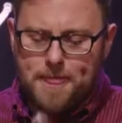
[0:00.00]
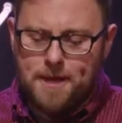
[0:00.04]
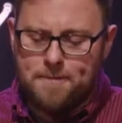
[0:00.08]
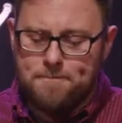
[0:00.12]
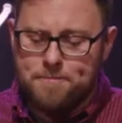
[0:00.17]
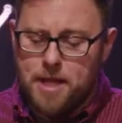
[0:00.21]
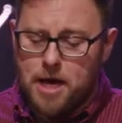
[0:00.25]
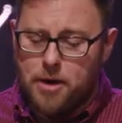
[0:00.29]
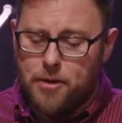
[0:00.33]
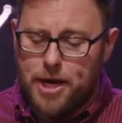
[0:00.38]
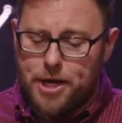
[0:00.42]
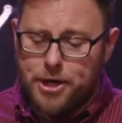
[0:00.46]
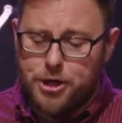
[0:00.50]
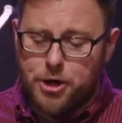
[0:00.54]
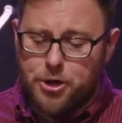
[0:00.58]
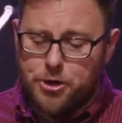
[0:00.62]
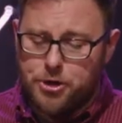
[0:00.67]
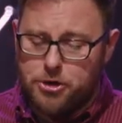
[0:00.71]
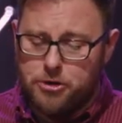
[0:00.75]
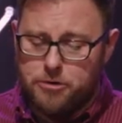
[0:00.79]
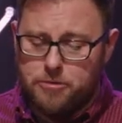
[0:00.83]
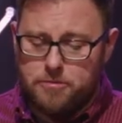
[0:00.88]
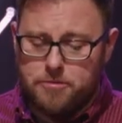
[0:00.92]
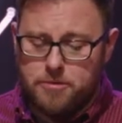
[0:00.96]
Now I know
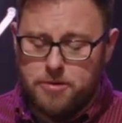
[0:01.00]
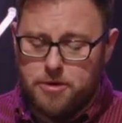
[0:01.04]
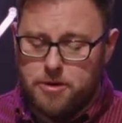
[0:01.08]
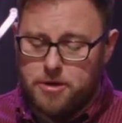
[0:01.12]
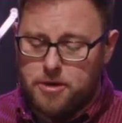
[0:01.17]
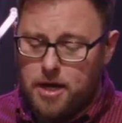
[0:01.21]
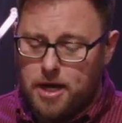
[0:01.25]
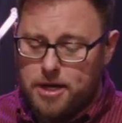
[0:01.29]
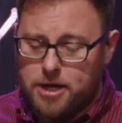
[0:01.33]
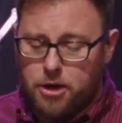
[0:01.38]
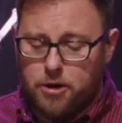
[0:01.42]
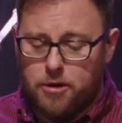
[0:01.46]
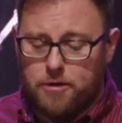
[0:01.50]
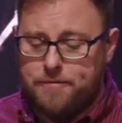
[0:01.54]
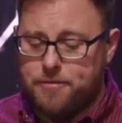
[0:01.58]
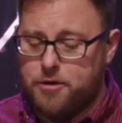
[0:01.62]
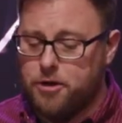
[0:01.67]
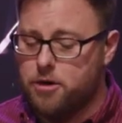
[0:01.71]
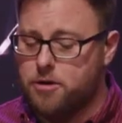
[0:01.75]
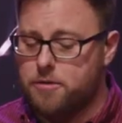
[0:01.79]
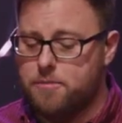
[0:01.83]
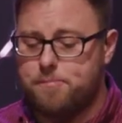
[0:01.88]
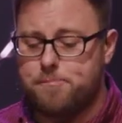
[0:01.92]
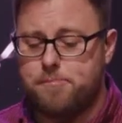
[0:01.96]
you I know if
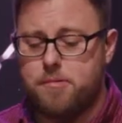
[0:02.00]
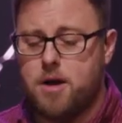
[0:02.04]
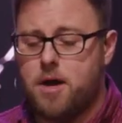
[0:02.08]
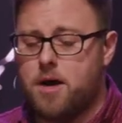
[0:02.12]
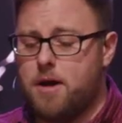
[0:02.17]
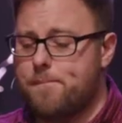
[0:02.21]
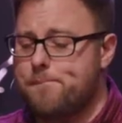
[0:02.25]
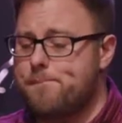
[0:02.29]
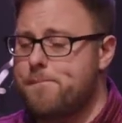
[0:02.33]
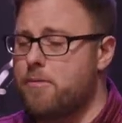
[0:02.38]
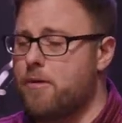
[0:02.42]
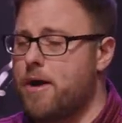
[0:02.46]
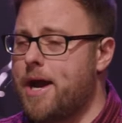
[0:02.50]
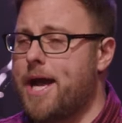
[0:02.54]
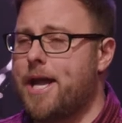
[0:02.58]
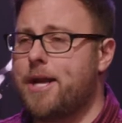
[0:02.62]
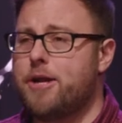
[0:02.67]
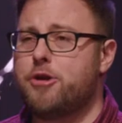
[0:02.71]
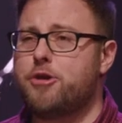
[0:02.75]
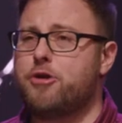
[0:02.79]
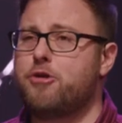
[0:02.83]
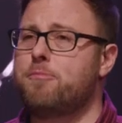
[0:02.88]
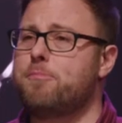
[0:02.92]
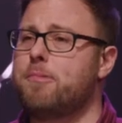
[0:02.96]
you're a
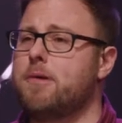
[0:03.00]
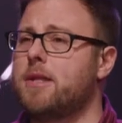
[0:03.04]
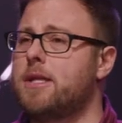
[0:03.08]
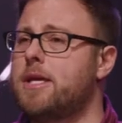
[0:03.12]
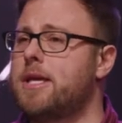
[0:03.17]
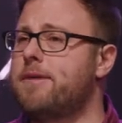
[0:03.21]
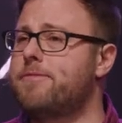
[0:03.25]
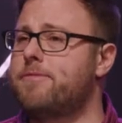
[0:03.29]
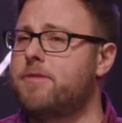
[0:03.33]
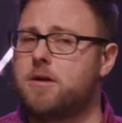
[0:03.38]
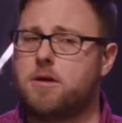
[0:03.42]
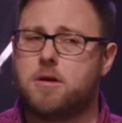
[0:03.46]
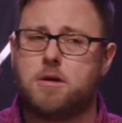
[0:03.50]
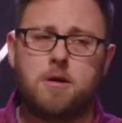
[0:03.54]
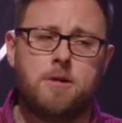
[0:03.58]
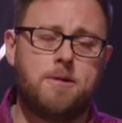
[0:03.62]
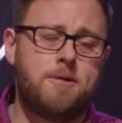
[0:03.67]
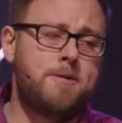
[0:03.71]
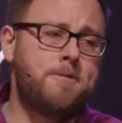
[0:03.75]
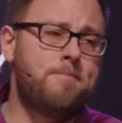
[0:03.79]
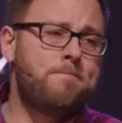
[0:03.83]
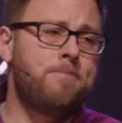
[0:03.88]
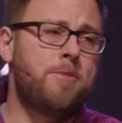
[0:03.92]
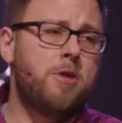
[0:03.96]
brand new believer
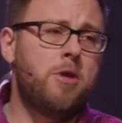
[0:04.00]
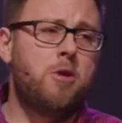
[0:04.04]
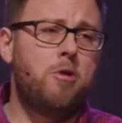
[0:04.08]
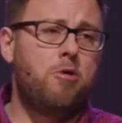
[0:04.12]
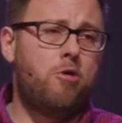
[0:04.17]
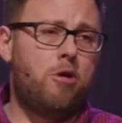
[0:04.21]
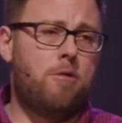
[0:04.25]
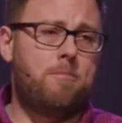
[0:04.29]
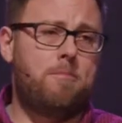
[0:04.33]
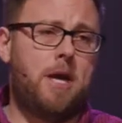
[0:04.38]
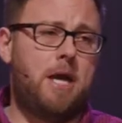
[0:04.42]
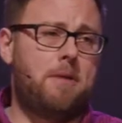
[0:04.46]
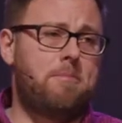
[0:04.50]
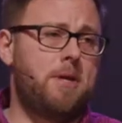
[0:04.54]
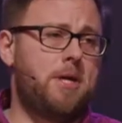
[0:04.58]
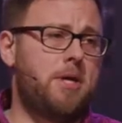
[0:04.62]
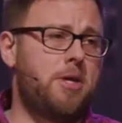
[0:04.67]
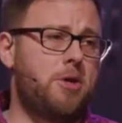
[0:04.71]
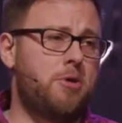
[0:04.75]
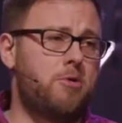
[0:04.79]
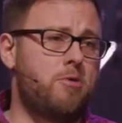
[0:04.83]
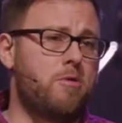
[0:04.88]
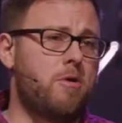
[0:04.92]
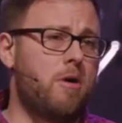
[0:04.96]
or maybe
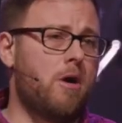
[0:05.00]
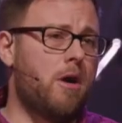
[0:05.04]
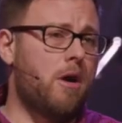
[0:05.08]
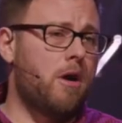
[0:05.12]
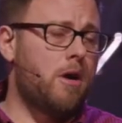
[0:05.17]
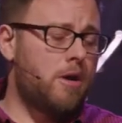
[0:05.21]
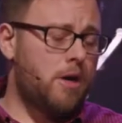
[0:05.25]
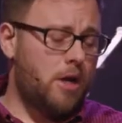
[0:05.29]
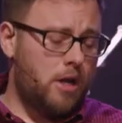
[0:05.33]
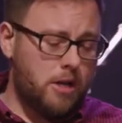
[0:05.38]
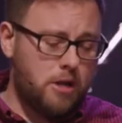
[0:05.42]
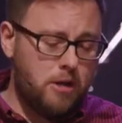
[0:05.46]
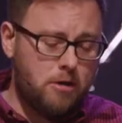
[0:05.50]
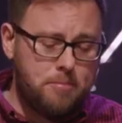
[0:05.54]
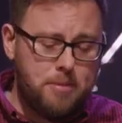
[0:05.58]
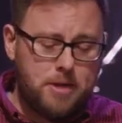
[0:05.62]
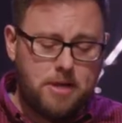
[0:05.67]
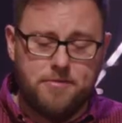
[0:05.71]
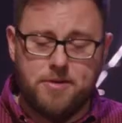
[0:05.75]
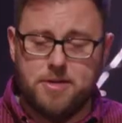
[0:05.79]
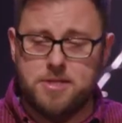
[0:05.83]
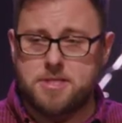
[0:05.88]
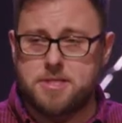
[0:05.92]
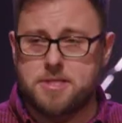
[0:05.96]
you're a little bit
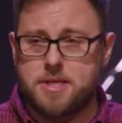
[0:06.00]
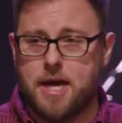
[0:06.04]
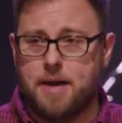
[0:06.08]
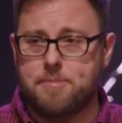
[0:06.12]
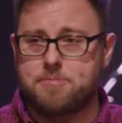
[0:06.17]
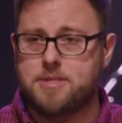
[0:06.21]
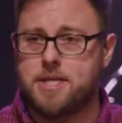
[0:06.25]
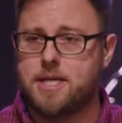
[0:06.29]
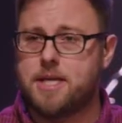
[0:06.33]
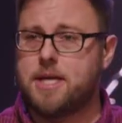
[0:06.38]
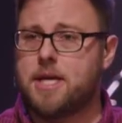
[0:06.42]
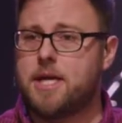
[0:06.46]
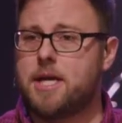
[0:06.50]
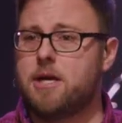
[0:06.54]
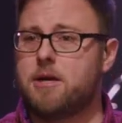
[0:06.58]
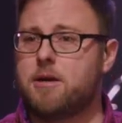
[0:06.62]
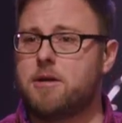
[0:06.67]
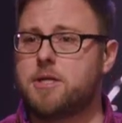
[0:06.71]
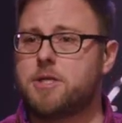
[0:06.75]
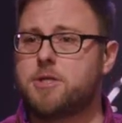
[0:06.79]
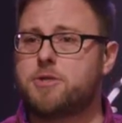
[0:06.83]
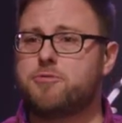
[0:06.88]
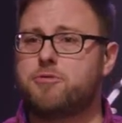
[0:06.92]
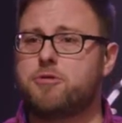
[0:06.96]
of a skeptic here
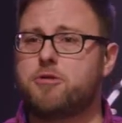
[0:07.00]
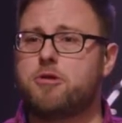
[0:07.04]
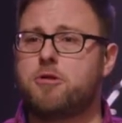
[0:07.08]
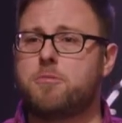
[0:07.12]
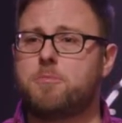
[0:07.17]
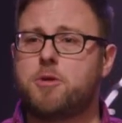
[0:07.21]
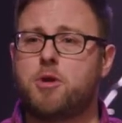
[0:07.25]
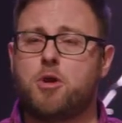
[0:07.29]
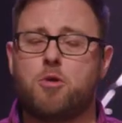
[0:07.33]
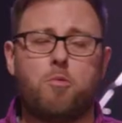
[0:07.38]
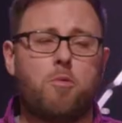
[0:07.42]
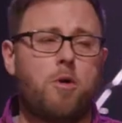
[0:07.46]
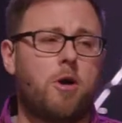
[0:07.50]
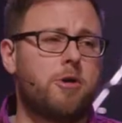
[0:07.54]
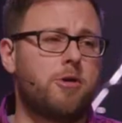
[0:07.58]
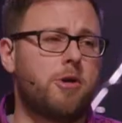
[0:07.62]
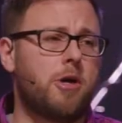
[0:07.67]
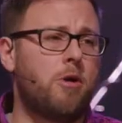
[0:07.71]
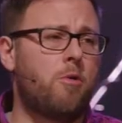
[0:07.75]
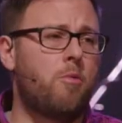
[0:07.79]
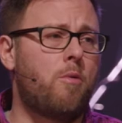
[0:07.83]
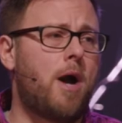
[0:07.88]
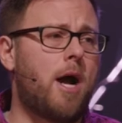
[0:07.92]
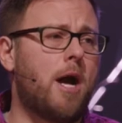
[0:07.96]
in this room, you're
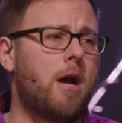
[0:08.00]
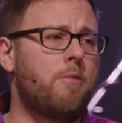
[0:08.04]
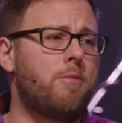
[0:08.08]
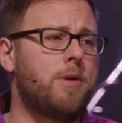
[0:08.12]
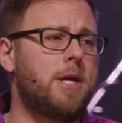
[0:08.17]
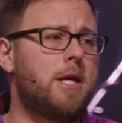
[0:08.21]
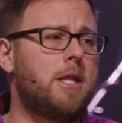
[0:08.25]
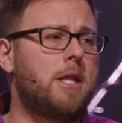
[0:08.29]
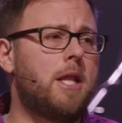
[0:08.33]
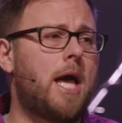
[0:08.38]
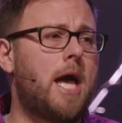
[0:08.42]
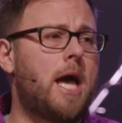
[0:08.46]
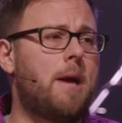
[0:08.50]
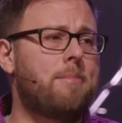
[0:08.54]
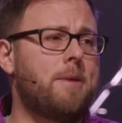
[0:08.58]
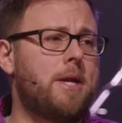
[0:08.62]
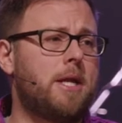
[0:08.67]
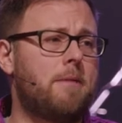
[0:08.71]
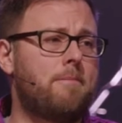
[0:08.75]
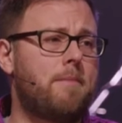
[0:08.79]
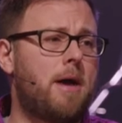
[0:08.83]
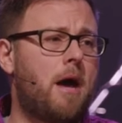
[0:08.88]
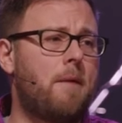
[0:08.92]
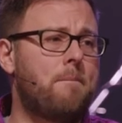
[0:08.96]
wondering why are we
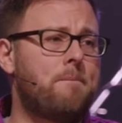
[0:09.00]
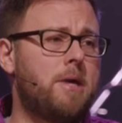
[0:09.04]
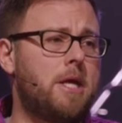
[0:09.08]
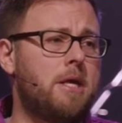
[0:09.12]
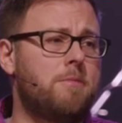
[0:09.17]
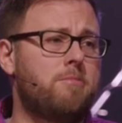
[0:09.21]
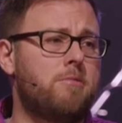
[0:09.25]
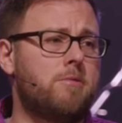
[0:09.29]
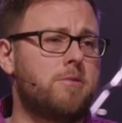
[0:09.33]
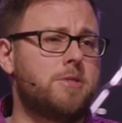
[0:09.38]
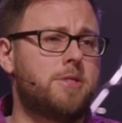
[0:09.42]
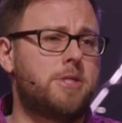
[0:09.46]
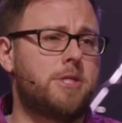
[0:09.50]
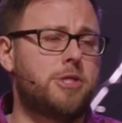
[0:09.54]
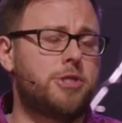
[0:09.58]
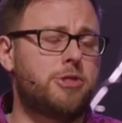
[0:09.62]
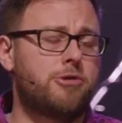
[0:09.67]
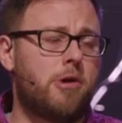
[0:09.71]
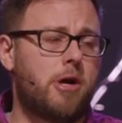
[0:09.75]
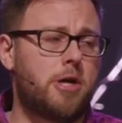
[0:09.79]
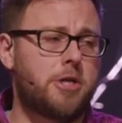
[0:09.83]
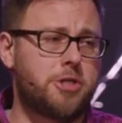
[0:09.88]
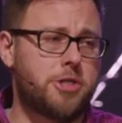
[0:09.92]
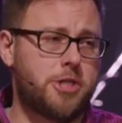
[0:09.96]
clapping about people's
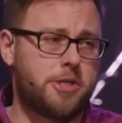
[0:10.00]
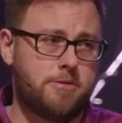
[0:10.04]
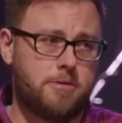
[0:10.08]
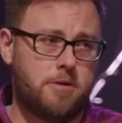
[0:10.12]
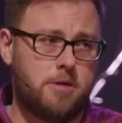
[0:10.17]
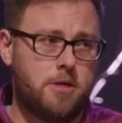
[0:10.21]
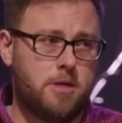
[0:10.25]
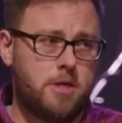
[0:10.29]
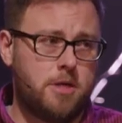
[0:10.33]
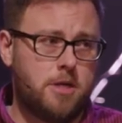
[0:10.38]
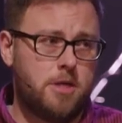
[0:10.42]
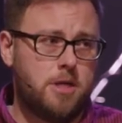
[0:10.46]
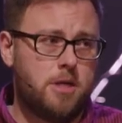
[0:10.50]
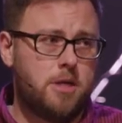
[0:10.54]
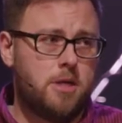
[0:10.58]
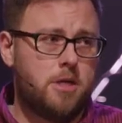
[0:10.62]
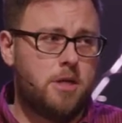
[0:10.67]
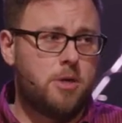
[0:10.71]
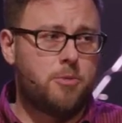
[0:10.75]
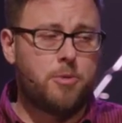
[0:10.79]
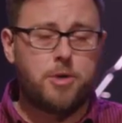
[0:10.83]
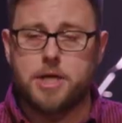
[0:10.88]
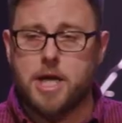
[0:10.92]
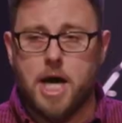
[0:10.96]
destruction?
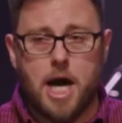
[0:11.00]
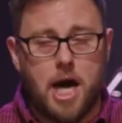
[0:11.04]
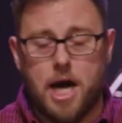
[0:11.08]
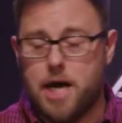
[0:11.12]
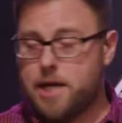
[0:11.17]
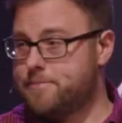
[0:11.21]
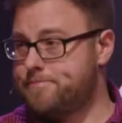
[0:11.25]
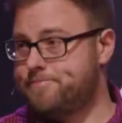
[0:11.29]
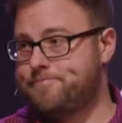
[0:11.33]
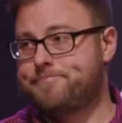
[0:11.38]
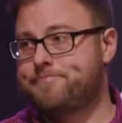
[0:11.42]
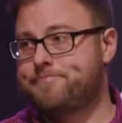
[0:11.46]
We're not.